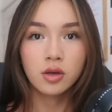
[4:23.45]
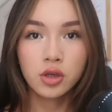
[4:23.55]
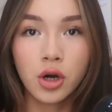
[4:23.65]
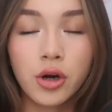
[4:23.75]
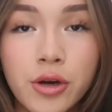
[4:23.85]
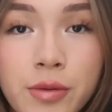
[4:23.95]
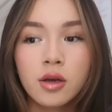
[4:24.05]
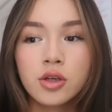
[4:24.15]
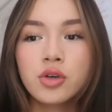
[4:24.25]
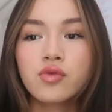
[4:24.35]
No
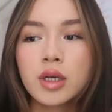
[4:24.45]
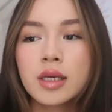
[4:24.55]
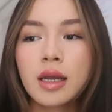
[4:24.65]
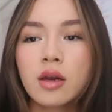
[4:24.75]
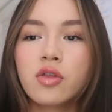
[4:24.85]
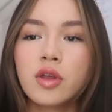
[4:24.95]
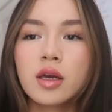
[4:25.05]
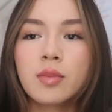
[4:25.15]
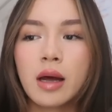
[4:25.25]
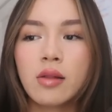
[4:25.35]
you really need to
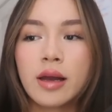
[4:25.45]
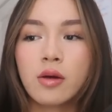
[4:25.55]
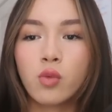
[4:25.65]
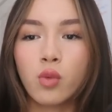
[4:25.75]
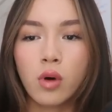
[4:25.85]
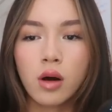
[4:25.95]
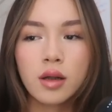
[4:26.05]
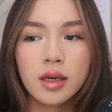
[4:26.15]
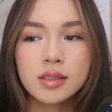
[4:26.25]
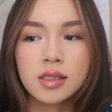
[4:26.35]
think about like
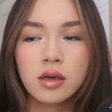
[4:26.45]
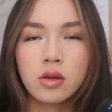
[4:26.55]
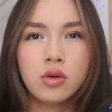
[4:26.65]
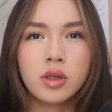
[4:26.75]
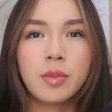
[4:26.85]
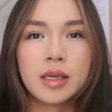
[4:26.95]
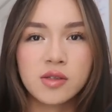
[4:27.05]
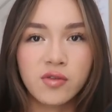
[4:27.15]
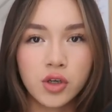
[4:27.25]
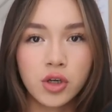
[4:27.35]
what is going to look the
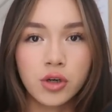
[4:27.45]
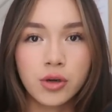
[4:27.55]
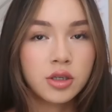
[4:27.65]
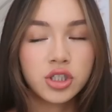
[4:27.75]
best for you.